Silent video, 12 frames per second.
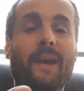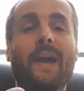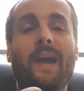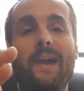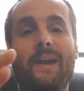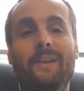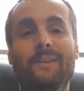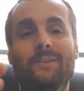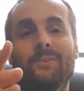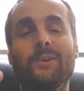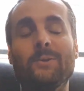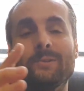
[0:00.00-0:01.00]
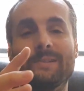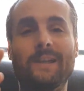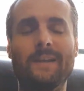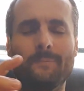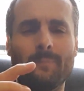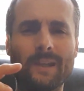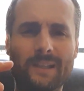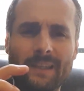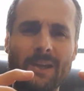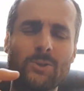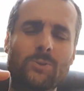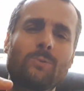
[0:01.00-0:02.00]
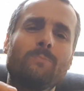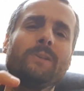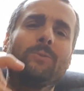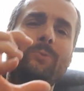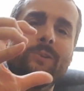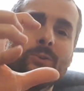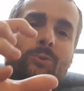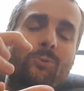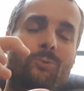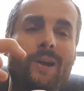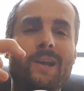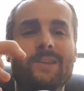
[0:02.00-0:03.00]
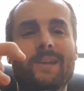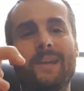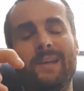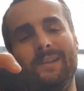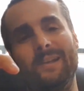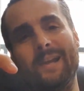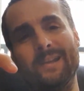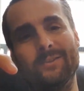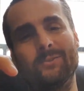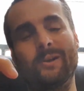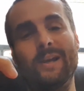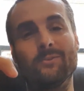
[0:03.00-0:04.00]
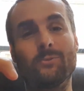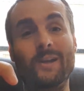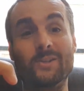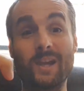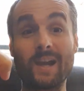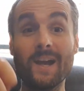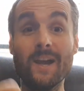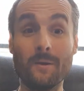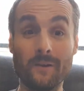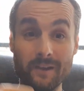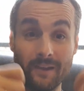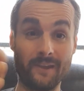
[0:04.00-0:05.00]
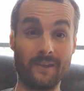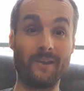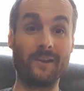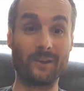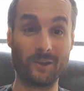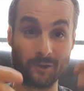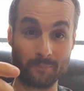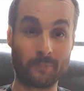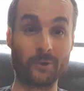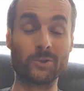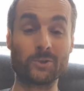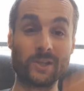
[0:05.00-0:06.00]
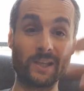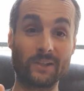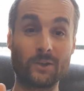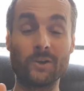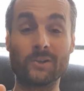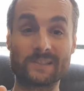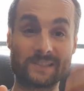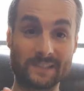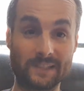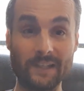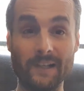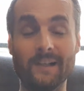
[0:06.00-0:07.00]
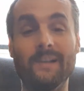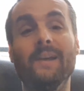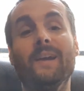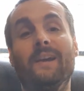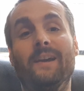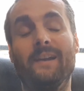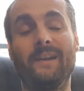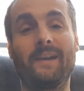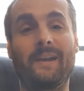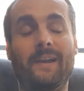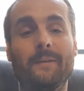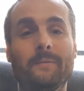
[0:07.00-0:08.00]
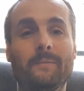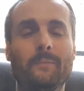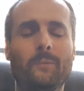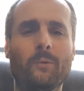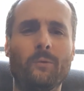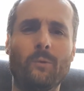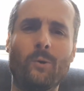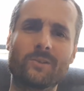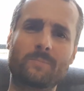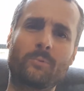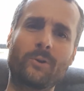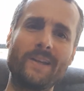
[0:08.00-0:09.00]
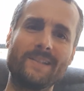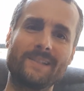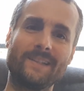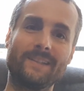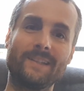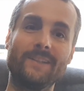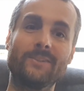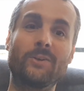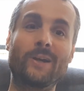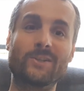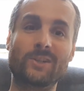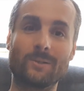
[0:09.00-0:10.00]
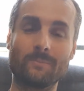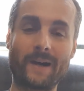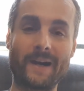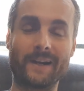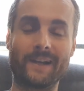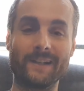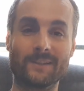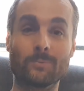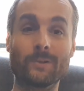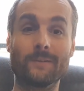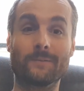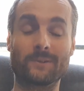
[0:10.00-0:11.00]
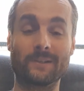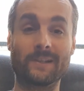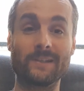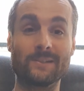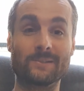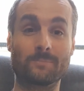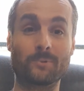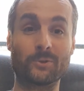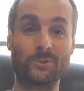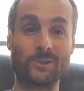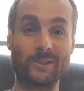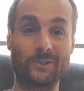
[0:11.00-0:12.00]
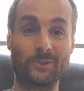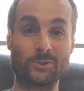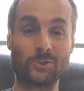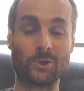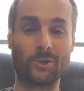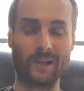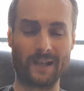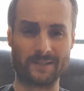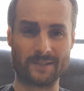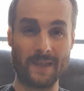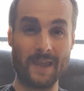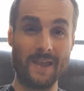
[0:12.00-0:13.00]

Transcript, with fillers: and there is a big tension between Ukraine and and, and Russia, uh, Poroshenko still uh, was present in the Russian market with his Poroshenko chocolate.